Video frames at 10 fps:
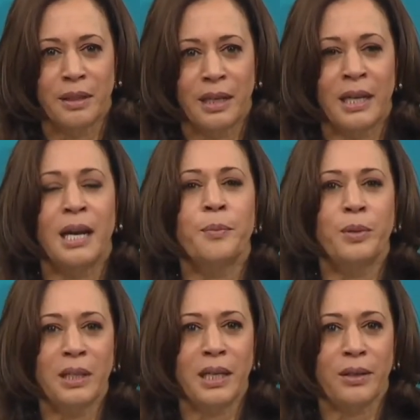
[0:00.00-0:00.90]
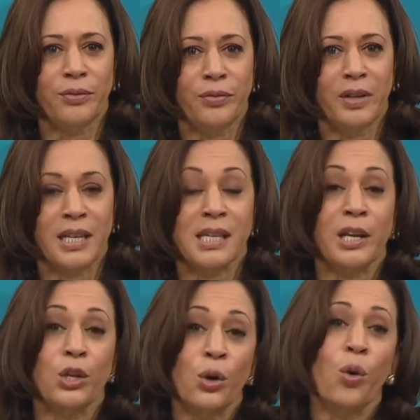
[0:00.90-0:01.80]
And I believe, as I
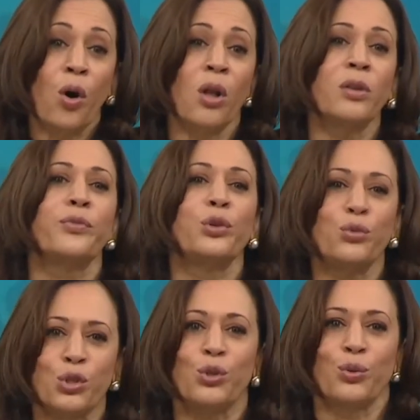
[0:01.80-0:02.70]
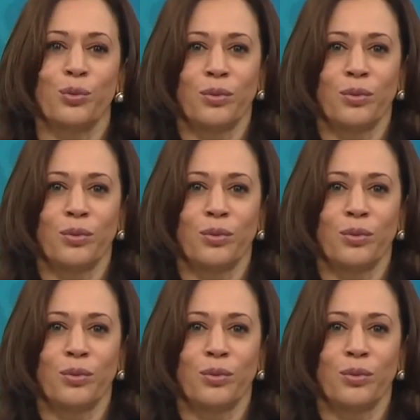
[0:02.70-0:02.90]
know all of you do,